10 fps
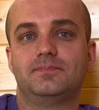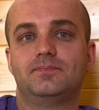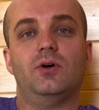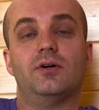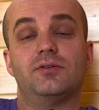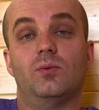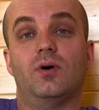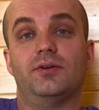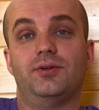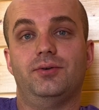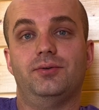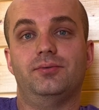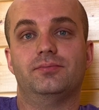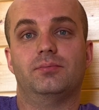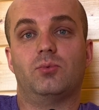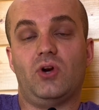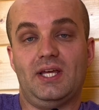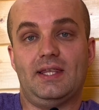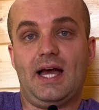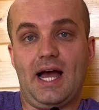You also want to
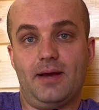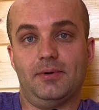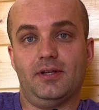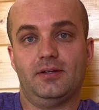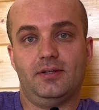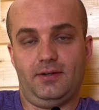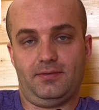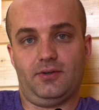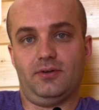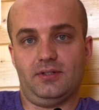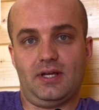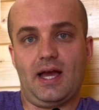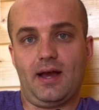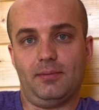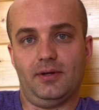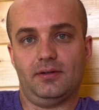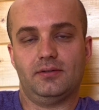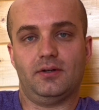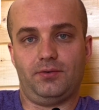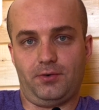break the habit, if there is a habit,
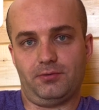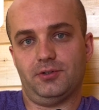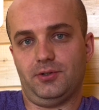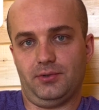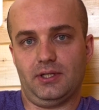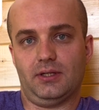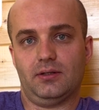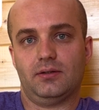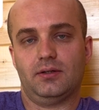of overdoing it.